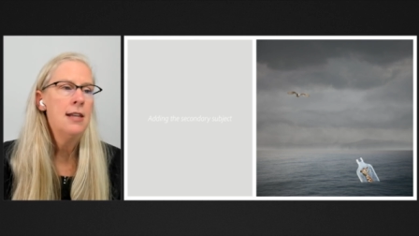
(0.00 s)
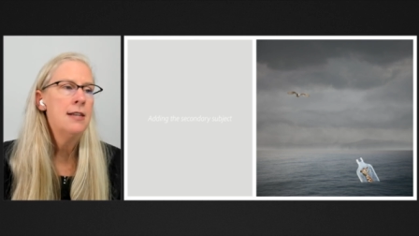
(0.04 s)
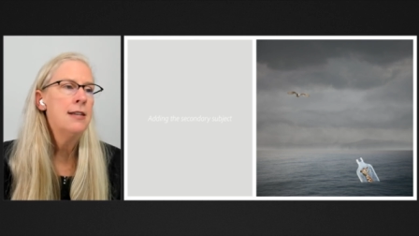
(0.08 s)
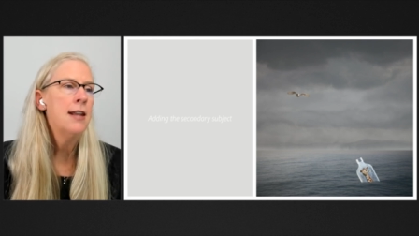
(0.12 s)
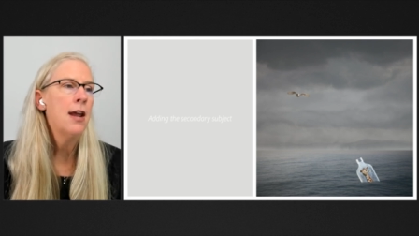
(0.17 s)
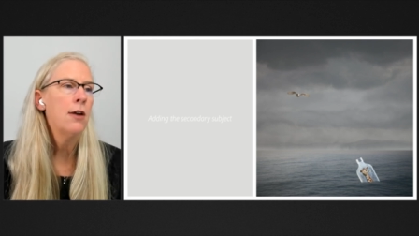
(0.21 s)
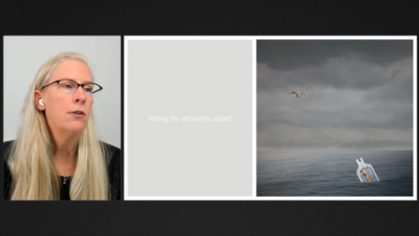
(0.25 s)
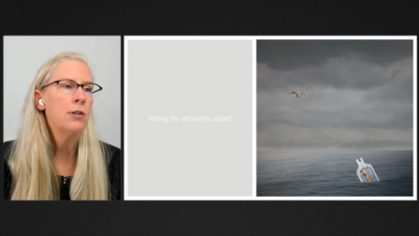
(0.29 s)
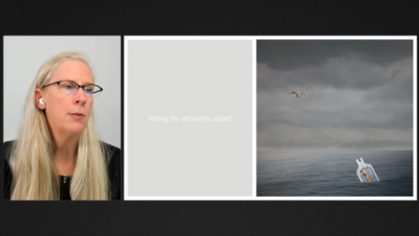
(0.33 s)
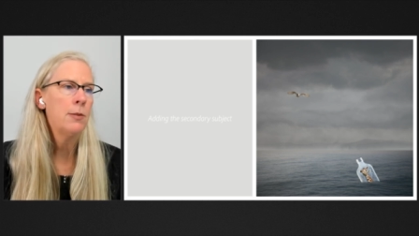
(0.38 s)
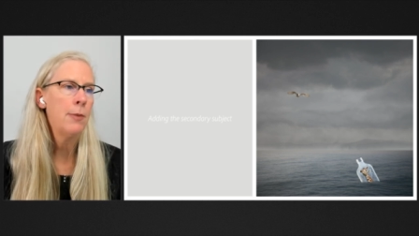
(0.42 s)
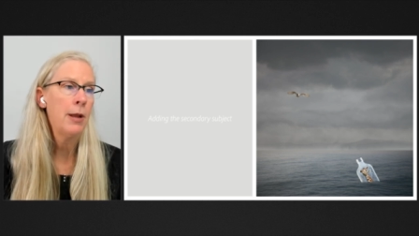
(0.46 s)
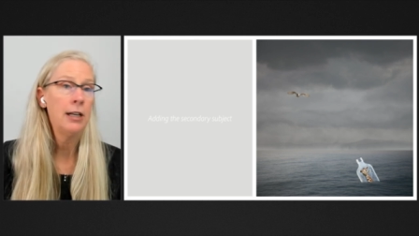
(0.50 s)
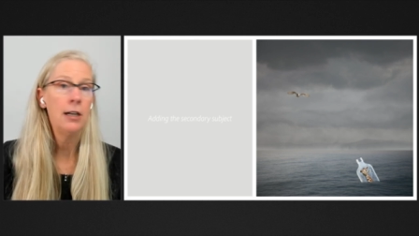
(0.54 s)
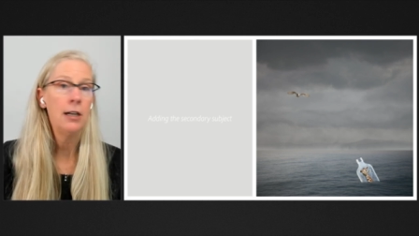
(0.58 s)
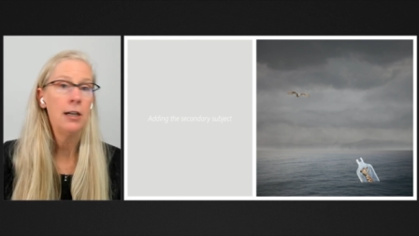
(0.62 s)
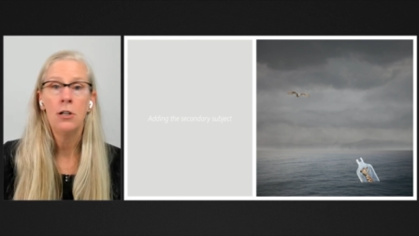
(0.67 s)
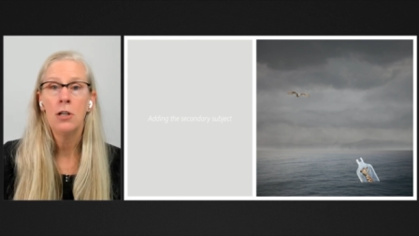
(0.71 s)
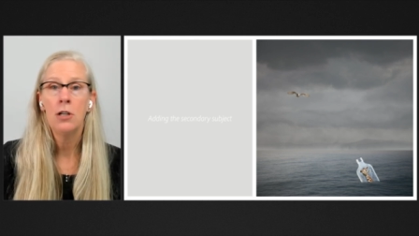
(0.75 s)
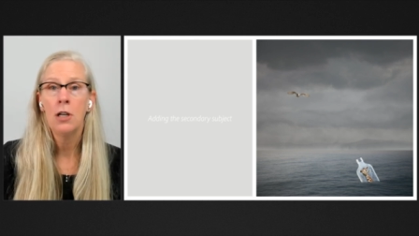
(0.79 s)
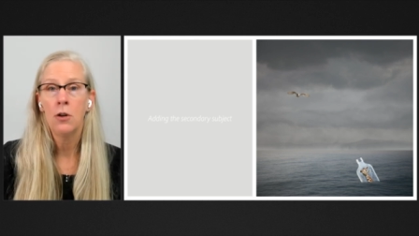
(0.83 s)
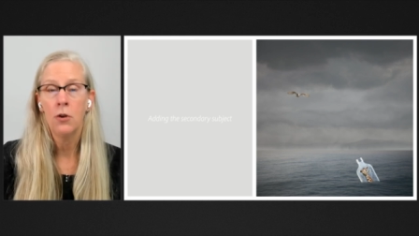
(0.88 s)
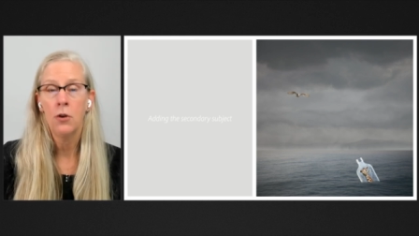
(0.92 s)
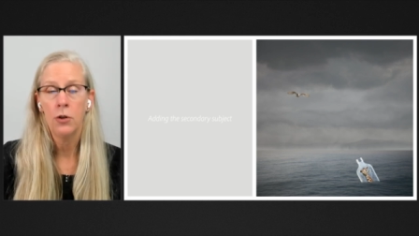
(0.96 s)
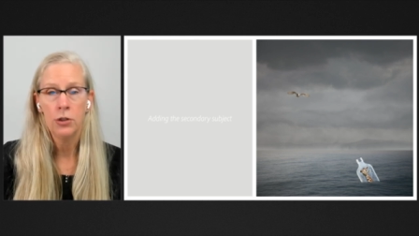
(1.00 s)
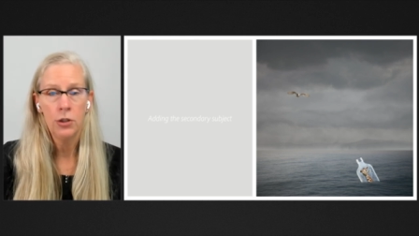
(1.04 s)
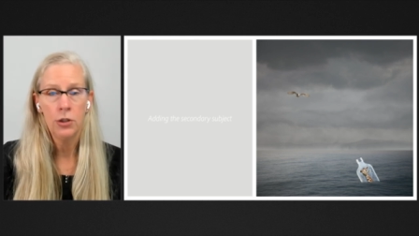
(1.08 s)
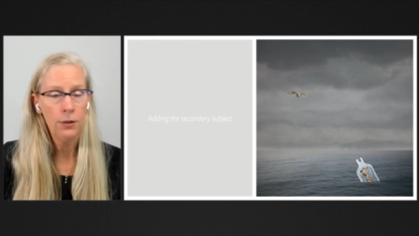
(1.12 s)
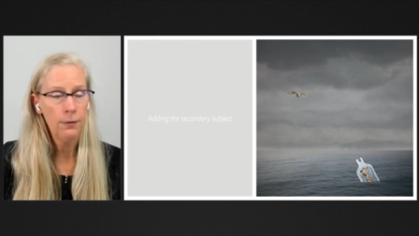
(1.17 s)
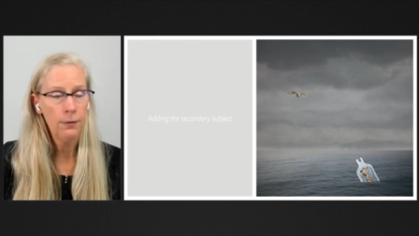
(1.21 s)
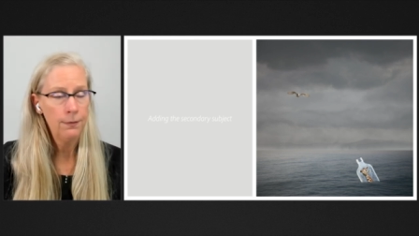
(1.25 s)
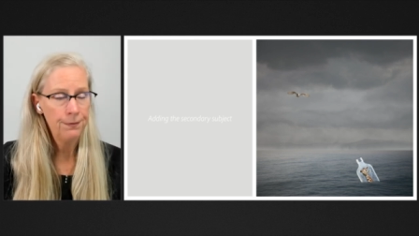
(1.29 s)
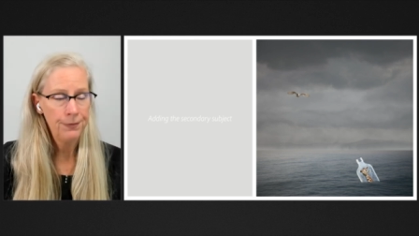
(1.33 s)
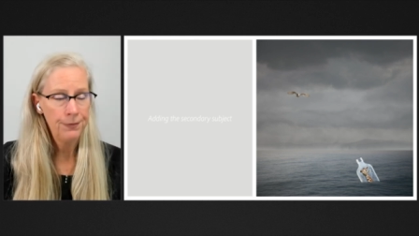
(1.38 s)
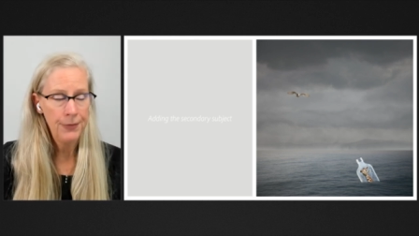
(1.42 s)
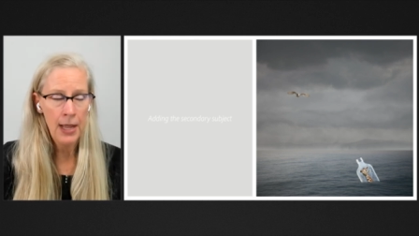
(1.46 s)
Now, depending on the
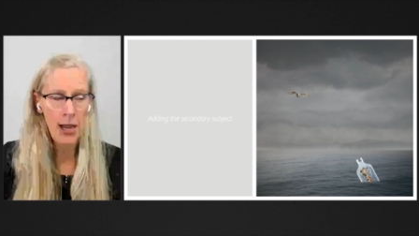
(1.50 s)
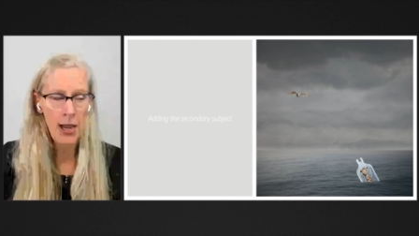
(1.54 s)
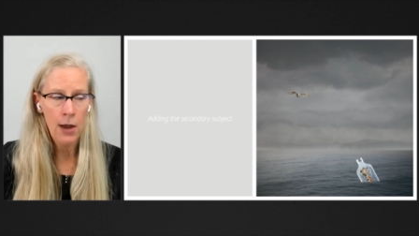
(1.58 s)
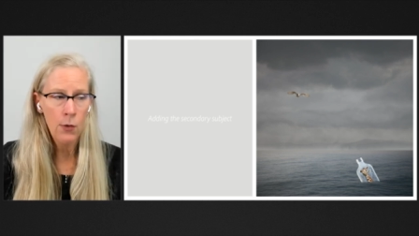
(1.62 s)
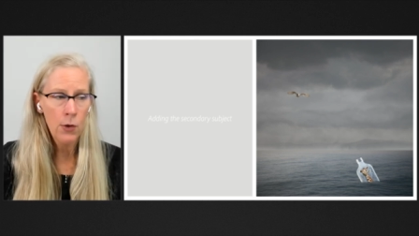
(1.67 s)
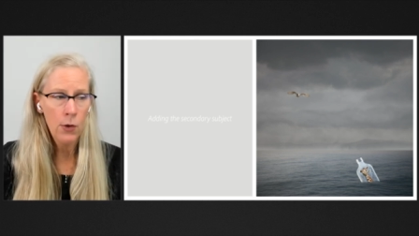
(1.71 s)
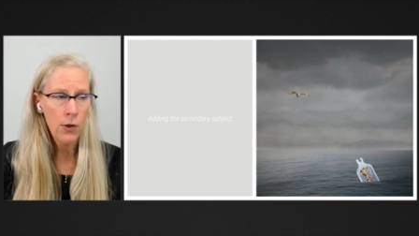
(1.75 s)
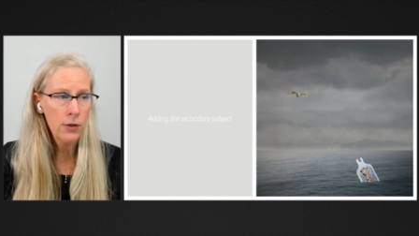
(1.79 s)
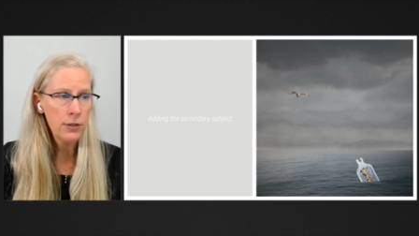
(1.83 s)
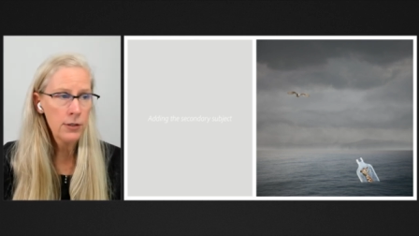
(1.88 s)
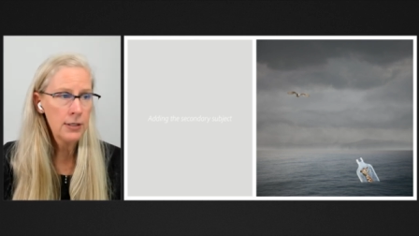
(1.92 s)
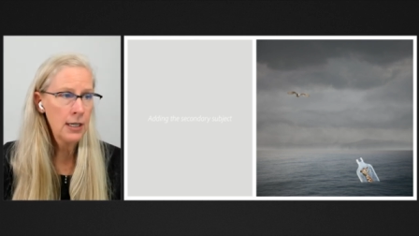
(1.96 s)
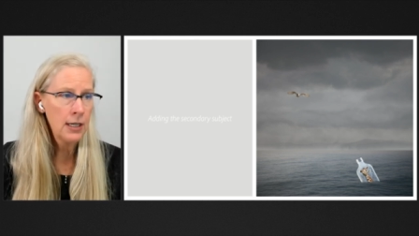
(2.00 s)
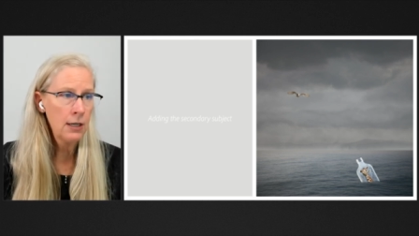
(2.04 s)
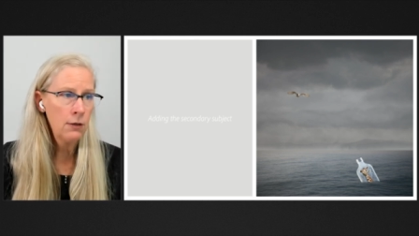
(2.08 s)
culture, owls